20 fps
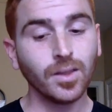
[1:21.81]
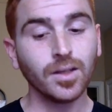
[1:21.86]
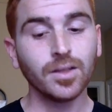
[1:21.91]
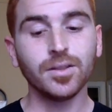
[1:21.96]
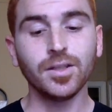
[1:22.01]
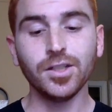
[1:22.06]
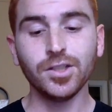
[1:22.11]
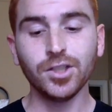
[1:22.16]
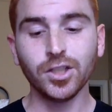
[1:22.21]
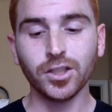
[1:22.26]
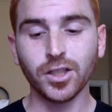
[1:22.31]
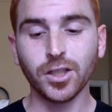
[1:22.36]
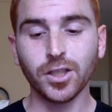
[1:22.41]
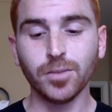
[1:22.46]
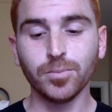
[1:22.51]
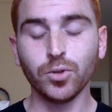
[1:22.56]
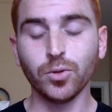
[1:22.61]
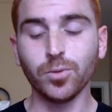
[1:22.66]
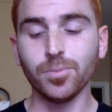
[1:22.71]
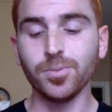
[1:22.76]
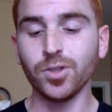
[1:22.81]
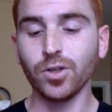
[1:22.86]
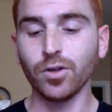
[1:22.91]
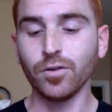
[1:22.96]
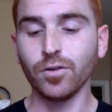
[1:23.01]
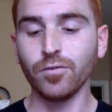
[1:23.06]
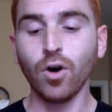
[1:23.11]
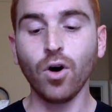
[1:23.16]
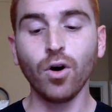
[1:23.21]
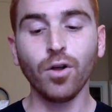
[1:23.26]
teaching them to
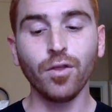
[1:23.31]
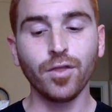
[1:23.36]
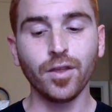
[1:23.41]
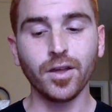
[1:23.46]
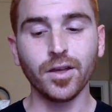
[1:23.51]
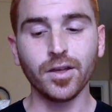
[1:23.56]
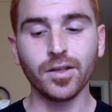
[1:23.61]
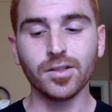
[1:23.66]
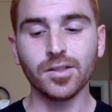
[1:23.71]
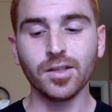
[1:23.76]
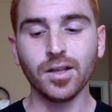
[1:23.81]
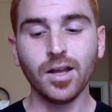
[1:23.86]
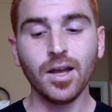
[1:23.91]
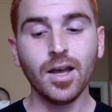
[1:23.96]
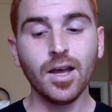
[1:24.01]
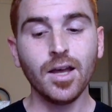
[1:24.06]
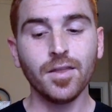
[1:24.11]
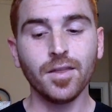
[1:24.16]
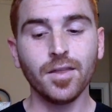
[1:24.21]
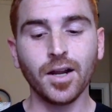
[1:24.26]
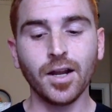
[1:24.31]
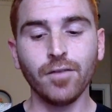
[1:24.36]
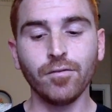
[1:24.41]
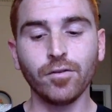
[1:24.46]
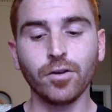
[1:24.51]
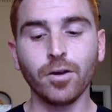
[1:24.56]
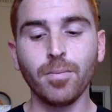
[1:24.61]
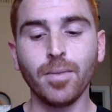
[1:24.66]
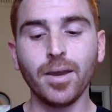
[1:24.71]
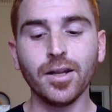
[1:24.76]
observe all things that I have
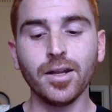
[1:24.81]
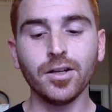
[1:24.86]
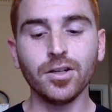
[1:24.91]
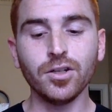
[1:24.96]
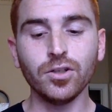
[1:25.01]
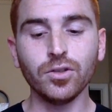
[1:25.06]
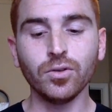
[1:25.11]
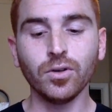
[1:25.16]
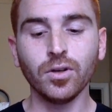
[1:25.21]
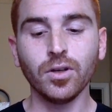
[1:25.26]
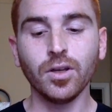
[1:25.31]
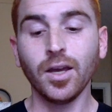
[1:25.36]
commanded you.